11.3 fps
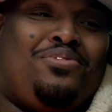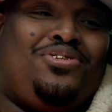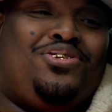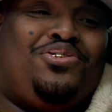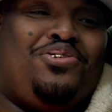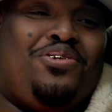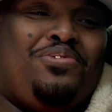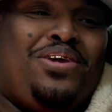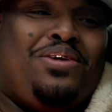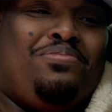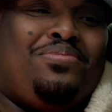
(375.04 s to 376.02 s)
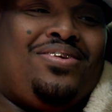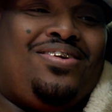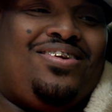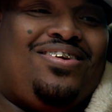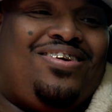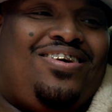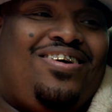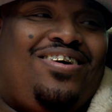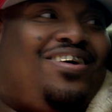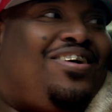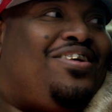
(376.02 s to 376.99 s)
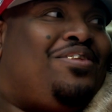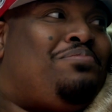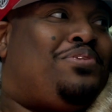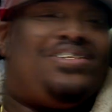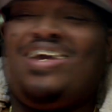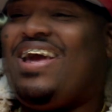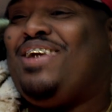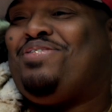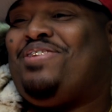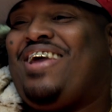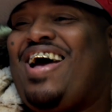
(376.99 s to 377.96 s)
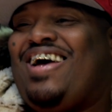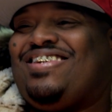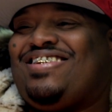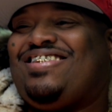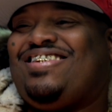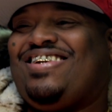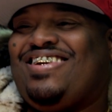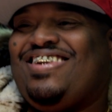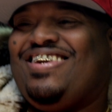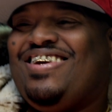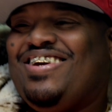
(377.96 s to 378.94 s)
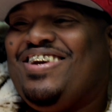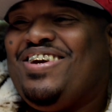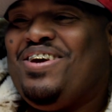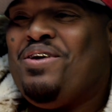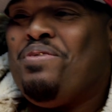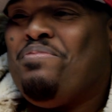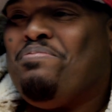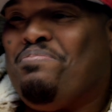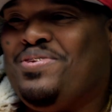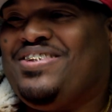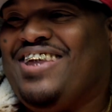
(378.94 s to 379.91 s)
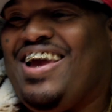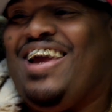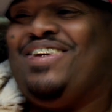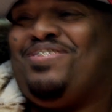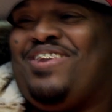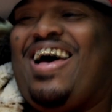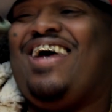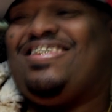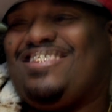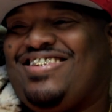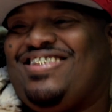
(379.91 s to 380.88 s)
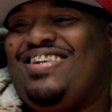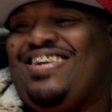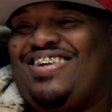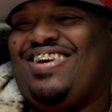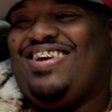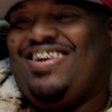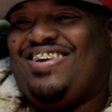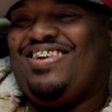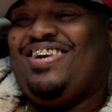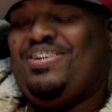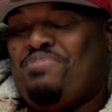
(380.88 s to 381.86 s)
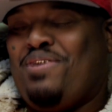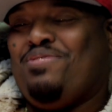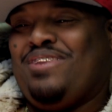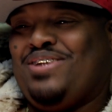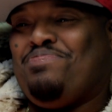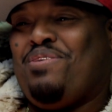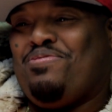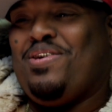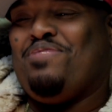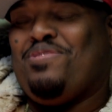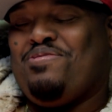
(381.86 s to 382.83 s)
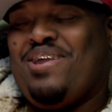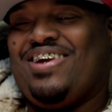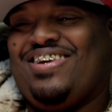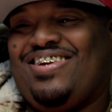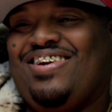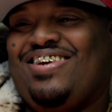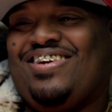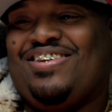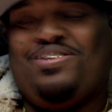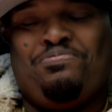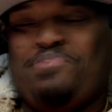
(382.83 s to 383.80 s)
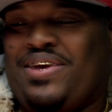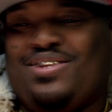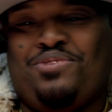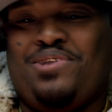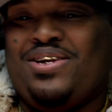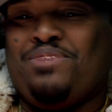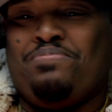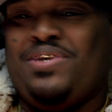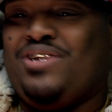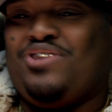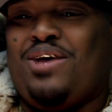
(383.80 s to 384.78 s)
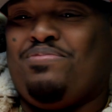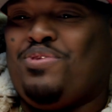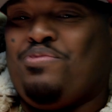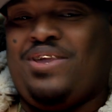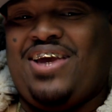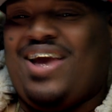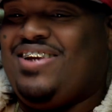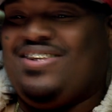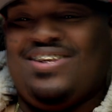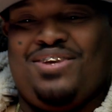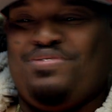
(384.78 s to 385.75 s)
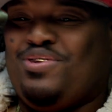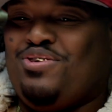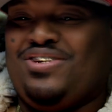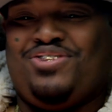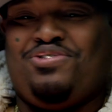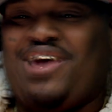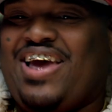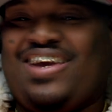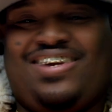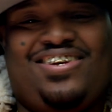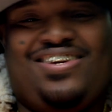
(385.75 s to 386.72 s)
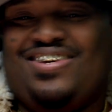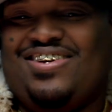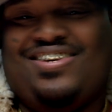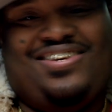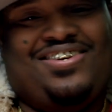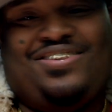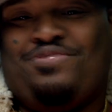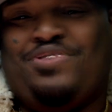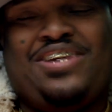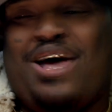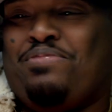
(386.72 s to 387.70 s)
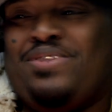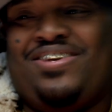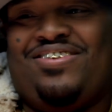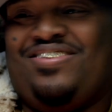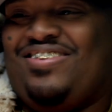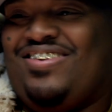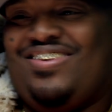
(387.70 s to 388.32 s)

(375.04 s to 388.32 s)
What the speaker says: What's the joint with him? Put your hands where your eyes can see. Put your hands where your eyes can see. Yeah, that's my favorite record. The beat, the way the beat dropped, the way how he delivered on the track, phenomenal.